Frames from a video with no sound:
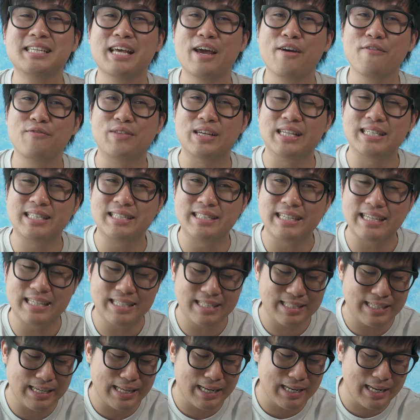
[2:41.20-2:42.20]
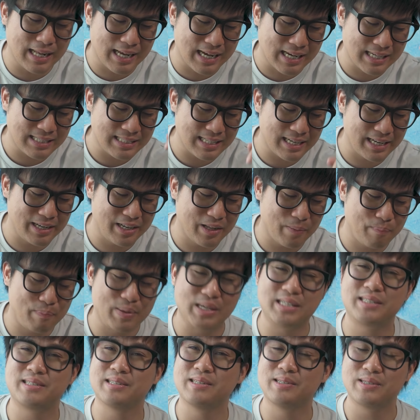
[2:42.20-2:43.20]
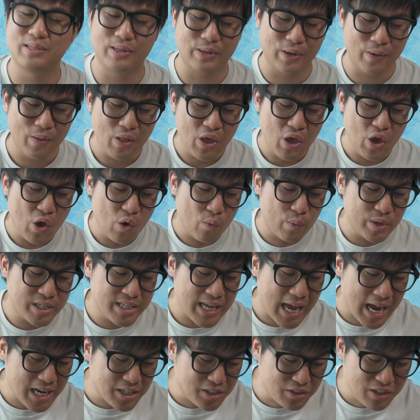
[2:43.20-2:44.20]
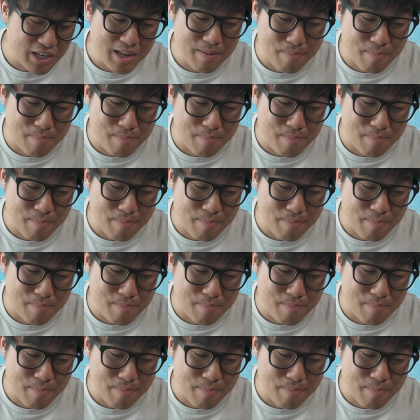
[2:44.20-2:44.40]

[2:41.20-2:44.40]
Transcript: have the 16 uh, cylinder pistons though, which actually